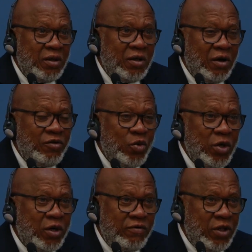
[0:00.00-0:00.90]
of the
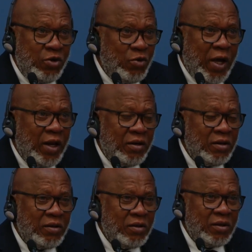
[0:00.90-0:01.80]
work of the
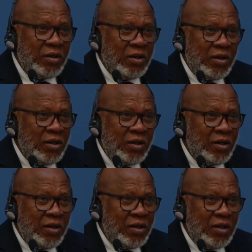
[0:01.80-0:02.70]
UN
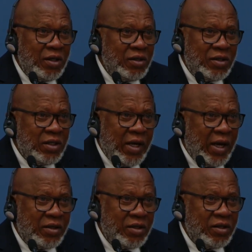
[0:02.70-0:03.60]
is
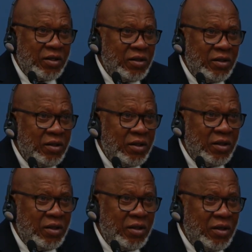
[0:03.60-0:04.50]
that
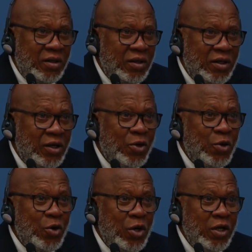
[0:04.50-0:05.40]

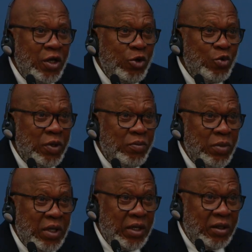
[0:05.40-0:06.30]
all human
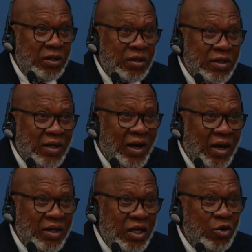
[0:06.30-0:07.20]
beings
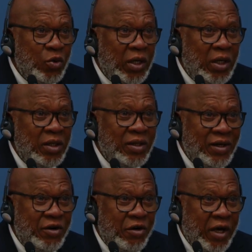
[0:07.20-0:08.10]
are equal
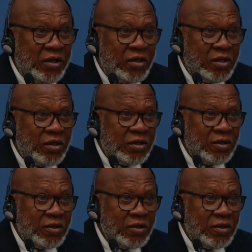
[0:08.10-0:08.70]
in rights.